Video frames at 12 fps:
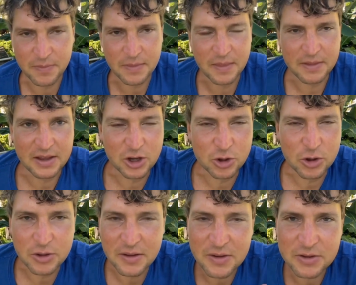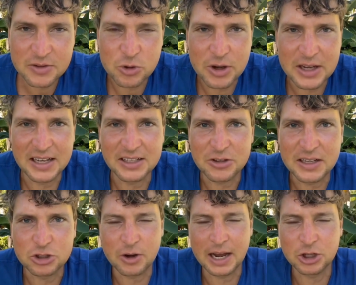Here, you can easily
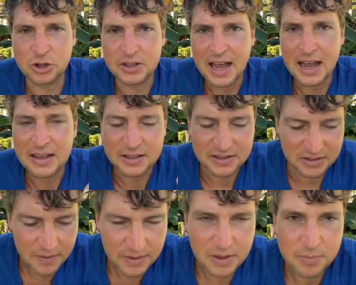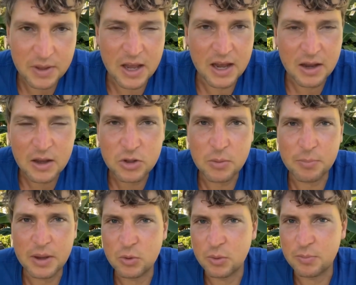track your taxes, keep an eye on your
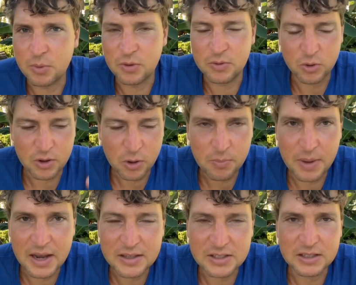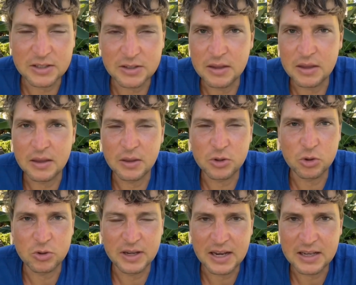Bitcoin portfolio balances,
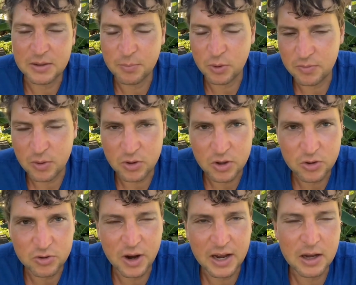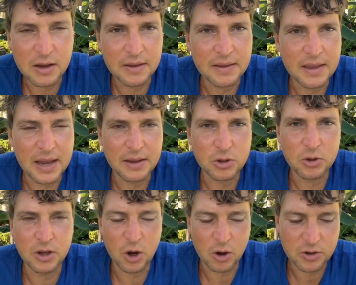use it as a portfolio tracker, and you
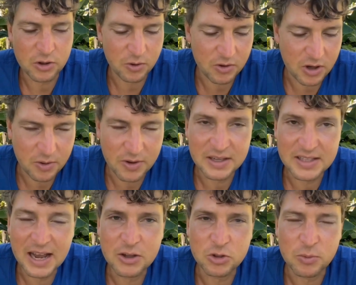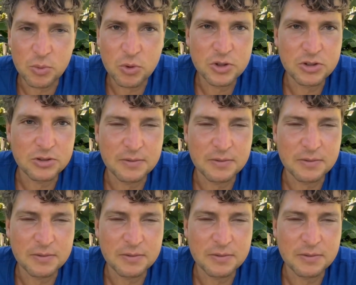can also generate tax reports.